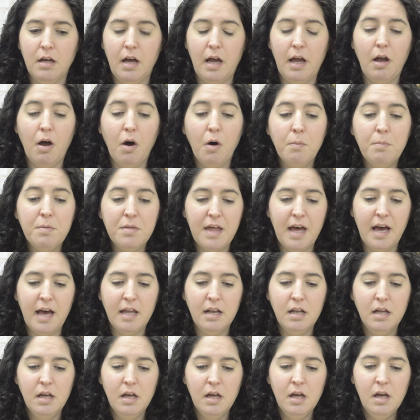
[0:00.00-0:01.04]
I hope
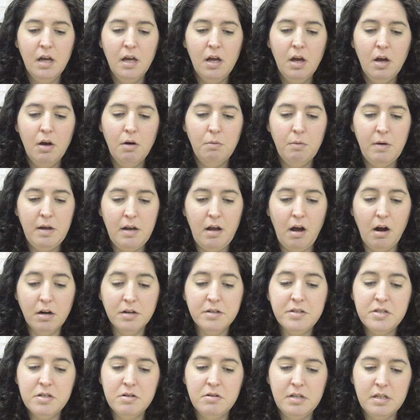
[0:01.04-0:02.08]
that when our
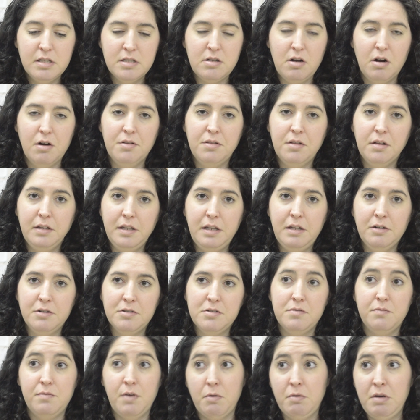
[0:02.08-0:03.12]
students are the
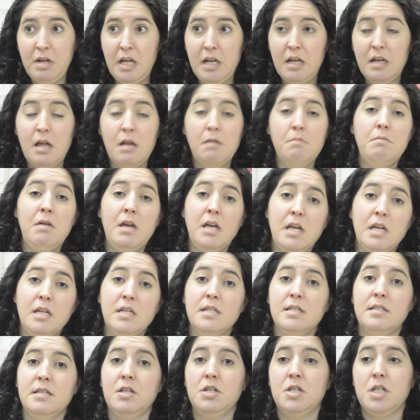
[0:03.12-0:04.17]
leaders voting and making
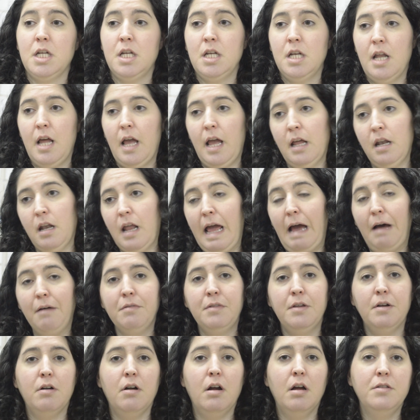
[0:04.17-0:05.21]
decision and out
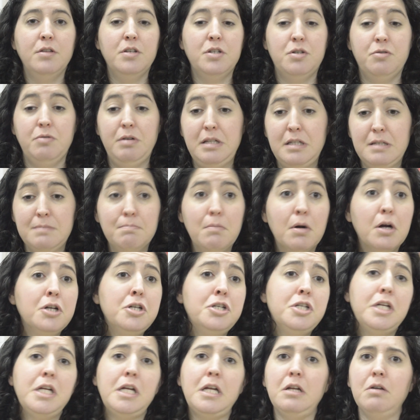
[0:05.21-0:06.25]
there on the streets
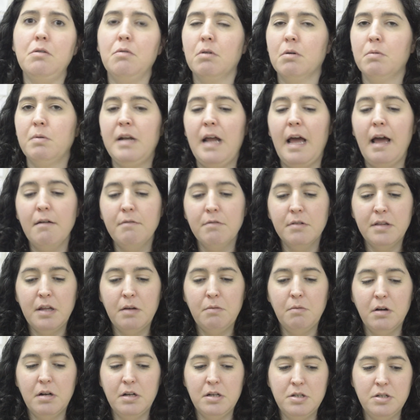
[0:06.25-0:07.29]
marching or whatever they
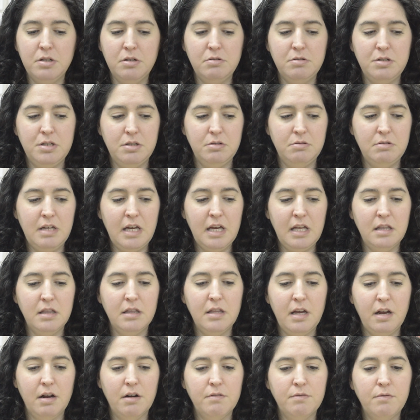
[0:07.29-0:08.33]
want to do to get
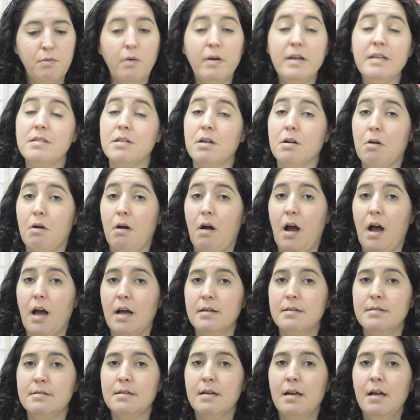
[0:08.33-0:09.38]
their voice
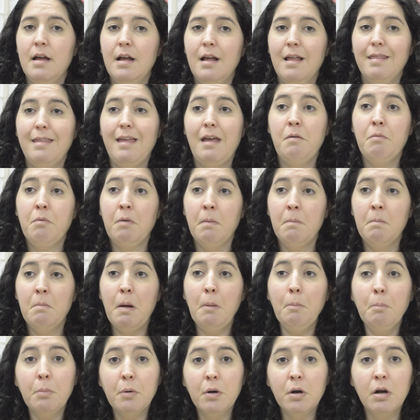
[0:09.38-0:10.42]
across, they
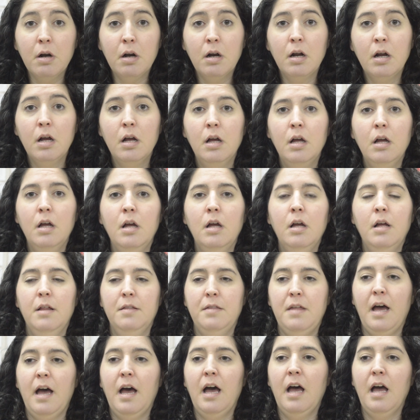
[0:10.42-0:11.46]
remember
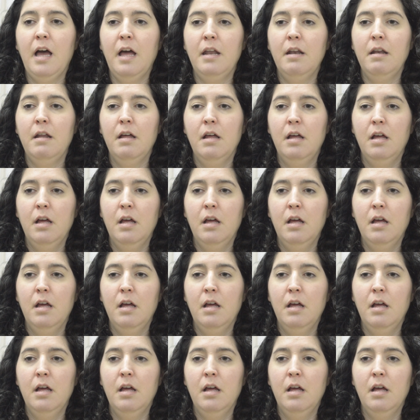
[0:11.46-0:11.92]
that